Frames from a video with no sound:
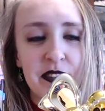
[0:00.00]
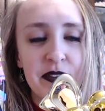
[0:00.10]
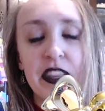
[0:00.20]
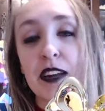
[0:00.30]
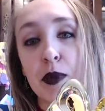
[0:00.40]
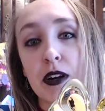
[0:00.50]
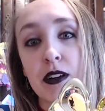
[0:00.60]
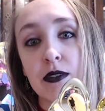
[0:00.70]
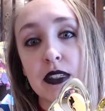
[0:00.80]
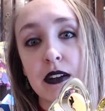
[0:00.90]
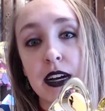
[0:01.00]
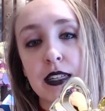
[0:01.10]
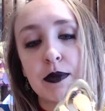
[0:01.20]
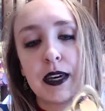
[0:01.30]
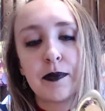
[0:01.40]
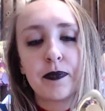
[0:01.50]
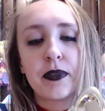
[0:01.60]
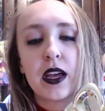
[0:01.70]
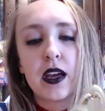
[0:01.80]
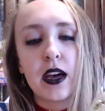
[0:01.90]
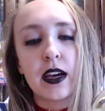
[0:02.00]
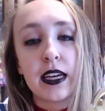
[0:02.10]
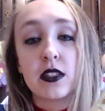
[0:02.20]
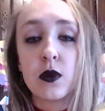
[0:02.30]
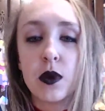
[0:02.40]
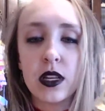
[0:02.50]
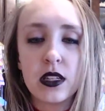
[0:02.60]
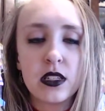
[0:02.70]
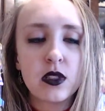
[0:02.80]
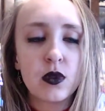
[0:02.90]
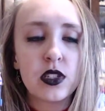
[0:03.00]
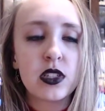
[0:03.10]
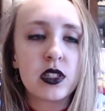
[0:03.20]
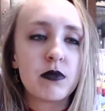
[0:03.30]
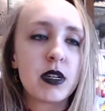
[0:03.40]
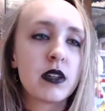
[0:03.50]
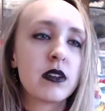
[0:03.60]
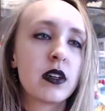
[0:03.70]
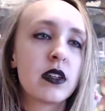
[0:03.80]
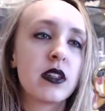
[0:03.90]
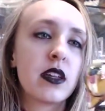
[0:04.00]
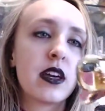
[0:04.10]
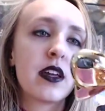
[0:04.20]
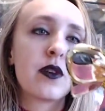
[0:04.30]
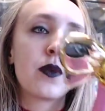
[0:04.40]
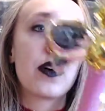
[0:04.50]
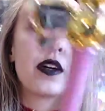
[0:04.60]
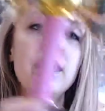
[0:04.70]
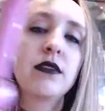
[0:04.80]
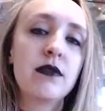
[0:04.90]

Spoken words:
That part always cracks me up. Okay, so one of these switches your mode, and the other one...